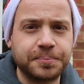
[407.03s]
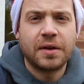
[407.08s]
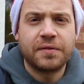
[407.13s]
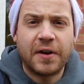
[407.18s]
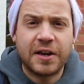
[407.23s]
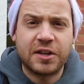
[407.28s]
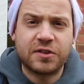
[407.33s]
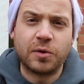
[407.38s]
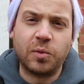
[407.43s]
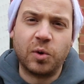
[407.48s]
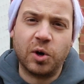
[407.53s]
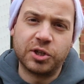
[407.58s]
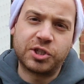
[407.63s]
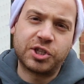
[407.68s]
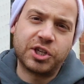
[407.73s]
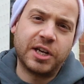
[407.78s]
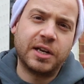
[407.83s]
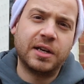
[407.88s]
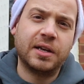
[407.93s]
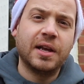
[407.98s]
Thanks for
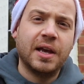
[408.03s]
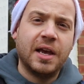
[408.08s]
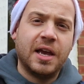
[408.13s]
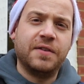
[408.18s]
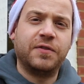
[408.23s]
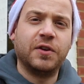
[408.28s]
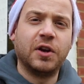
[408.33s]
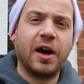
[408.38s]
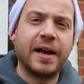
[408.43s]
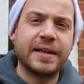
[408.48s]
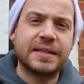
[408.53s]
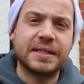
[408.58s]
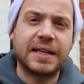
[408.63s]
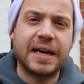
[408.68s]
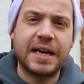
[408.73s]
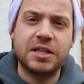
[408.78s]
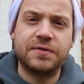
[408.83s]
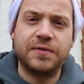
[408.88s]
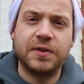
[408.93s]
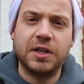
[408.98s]
watching. If you liked
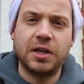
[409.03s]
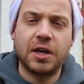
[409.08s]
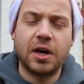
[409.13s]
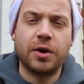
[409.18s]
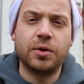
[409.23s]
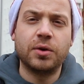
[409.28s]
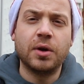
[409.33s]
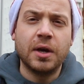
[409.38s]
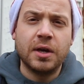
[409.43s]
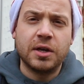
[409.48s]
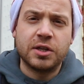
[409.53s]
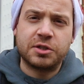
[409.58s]
today's video,